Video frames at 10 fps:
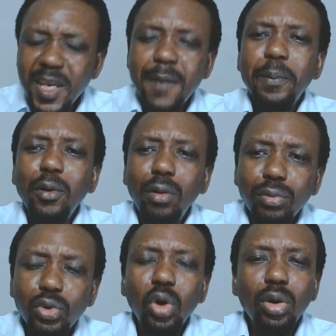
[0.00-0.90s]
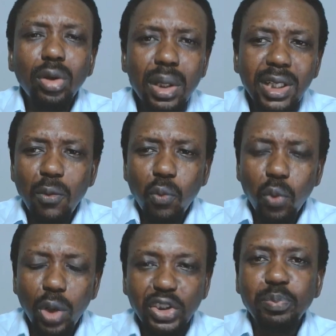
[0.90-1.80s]
People no longer
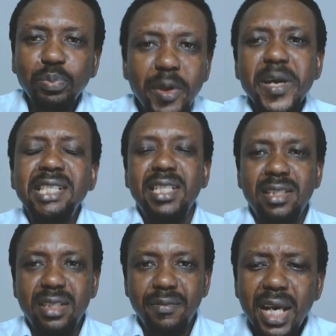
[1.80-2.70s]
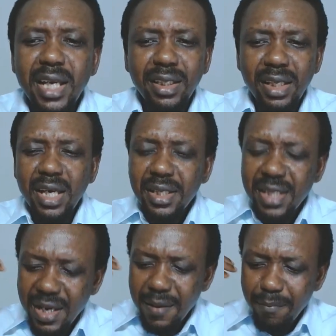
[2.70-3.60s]
want to be patient. And
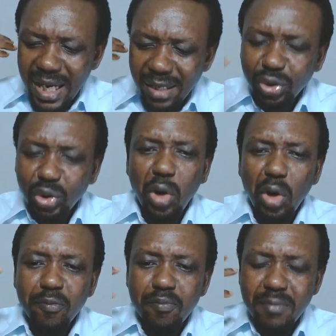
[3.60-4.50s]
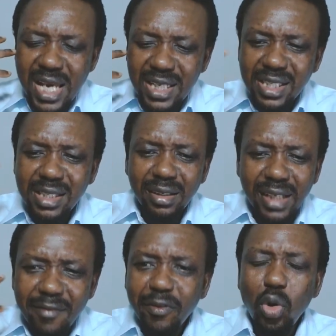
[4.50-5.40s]
the amount of the
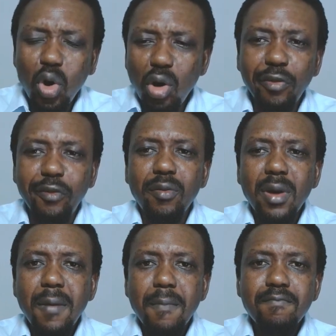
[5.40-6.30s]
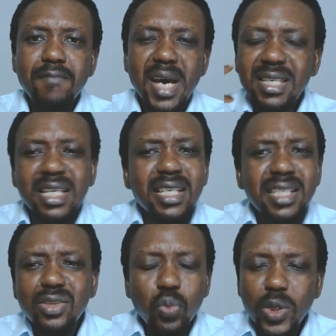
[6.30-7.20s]
level of
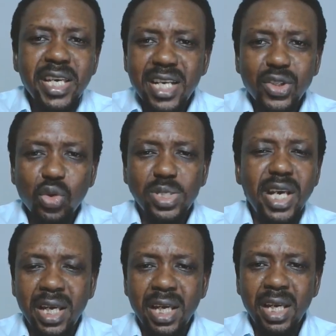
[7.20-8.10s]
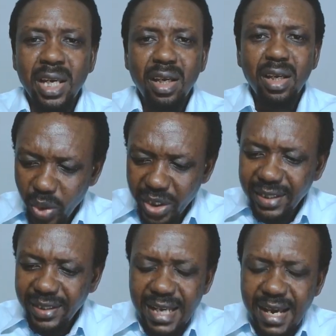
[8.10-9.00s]
messages we hear today with
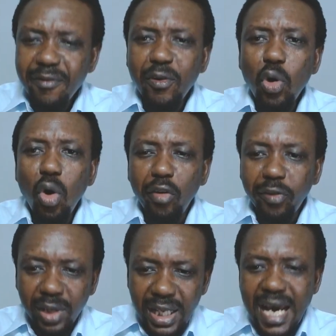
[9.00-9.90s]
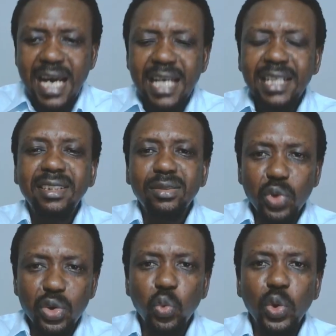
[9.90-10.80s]
the level of lies
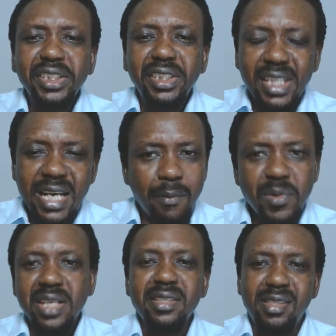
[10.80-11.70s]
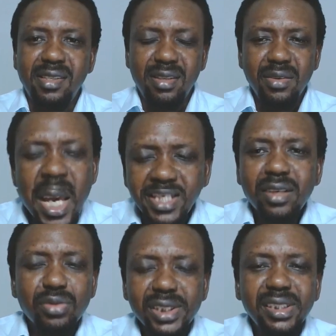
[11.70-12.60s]
with which they are mixed.
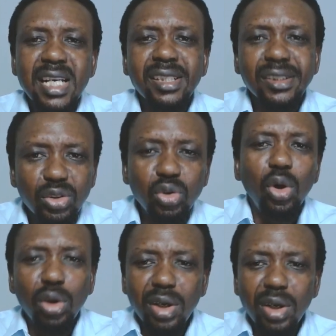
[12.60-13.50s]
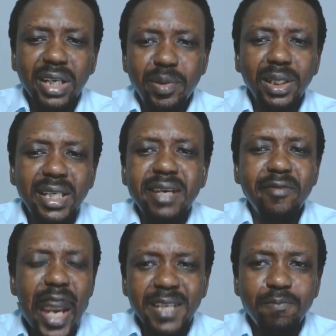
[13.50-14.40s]
Many Christians no longer
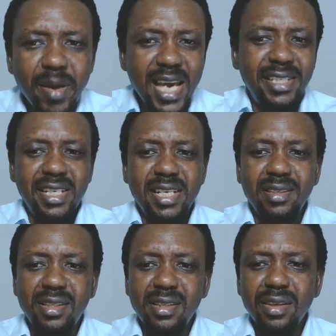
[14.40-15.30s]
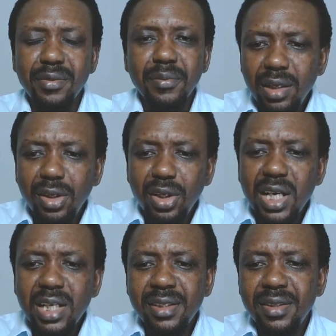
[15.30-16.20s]
believe in patience. Now
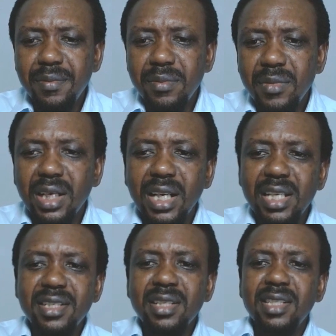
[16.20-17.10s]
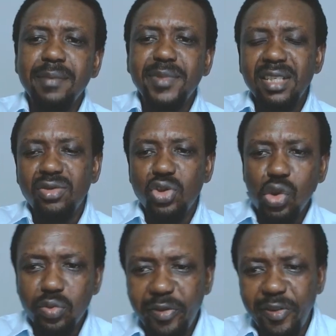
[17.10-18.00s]
look at Galatians chapter
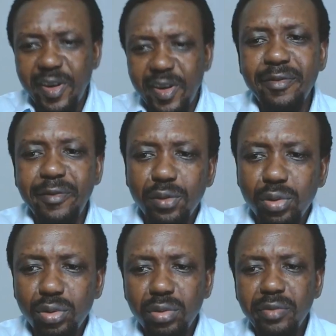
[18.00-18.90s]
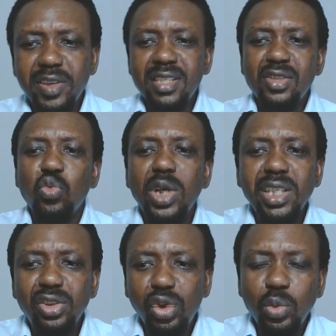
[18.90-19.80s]
5, verses
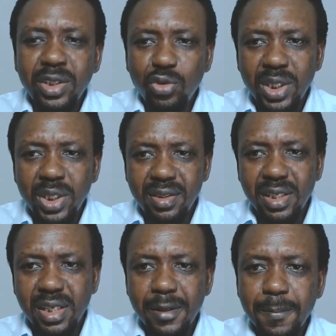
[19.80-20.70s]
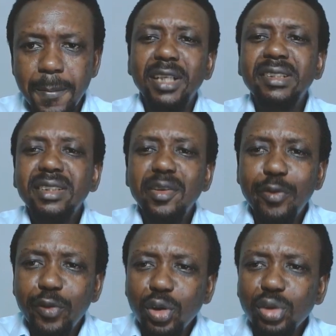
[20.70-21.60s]
22 and 23. But the
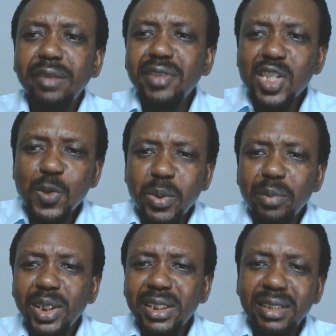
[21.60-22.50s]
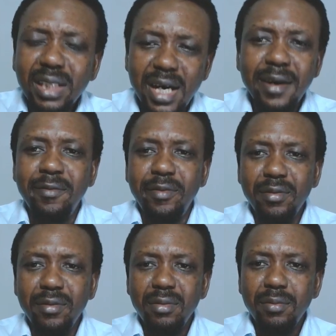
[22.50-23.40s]
fruit of the Spirit is love.
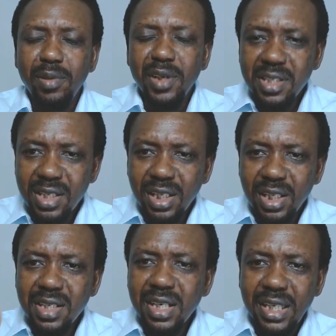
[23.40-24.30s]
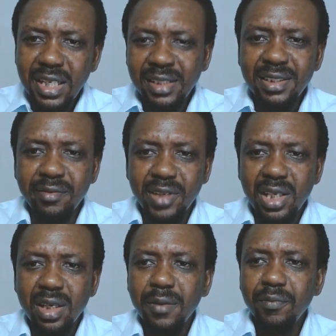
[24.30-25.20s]
Please listen
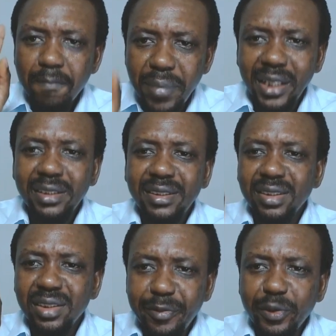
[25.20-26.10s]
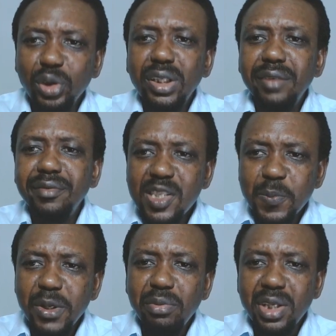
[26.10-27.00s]
attentively. But the fruit of the
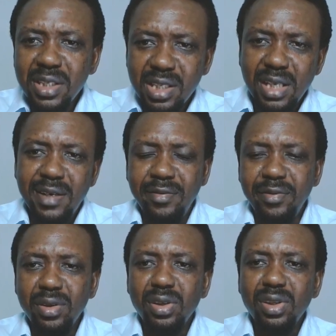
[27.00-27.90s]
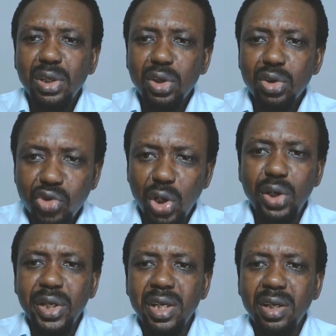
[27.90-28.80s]
Spirit is love,
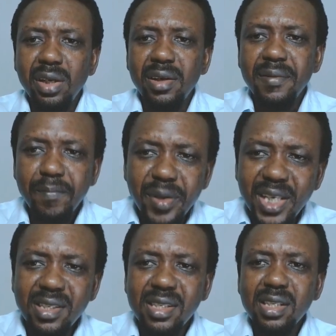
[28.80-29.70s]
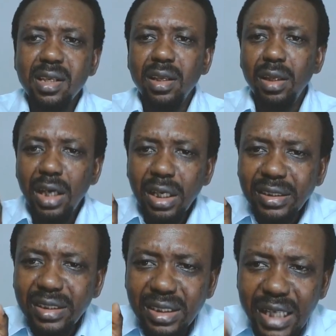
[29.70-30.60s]
joy, peace,
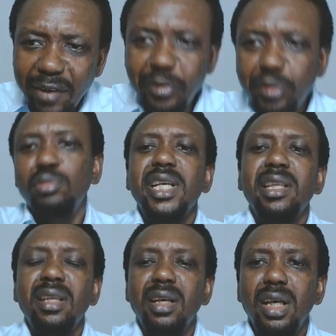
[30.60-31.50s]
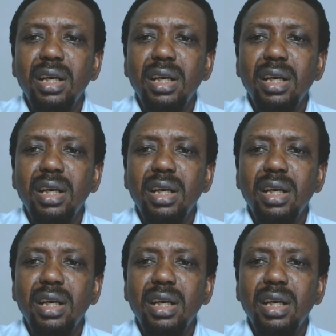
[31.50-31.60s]
long-suffering,